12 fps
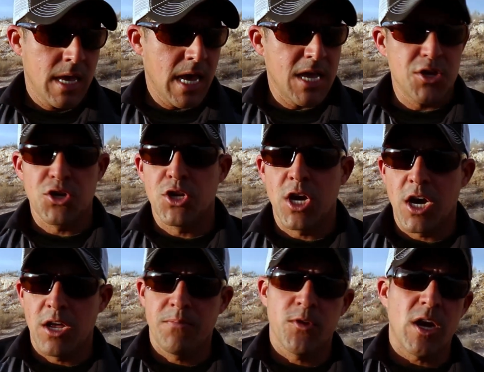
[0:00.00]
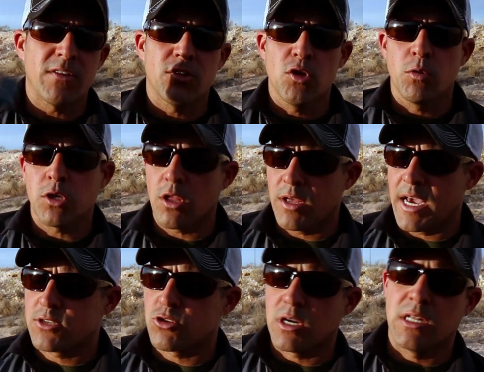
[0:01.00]
and you're done. You don't have to deal with all the
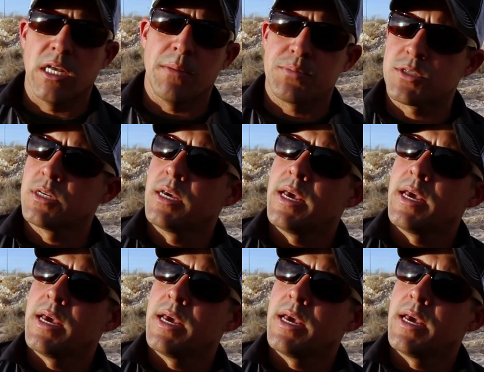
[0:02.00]
extra clips.